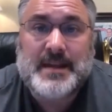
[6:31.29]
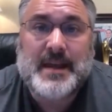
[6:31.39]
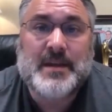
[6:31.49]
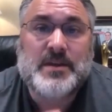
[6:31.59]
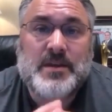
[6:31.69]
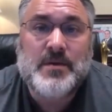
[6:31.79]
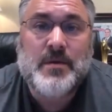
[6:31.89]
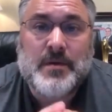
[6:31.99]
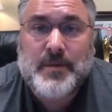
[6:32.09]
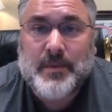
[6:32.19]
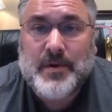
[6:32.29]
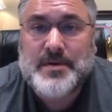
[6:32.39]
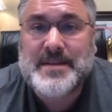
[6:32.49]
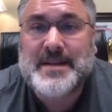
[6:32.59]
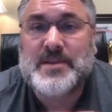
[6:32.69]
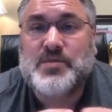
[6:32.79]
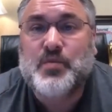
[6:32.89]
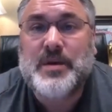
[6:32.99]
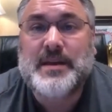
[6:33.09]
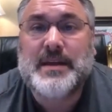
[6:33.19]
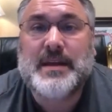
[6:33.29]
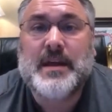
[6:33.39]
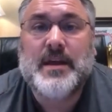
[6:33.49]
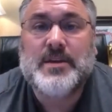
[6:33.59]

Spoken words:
that you are the person that is willing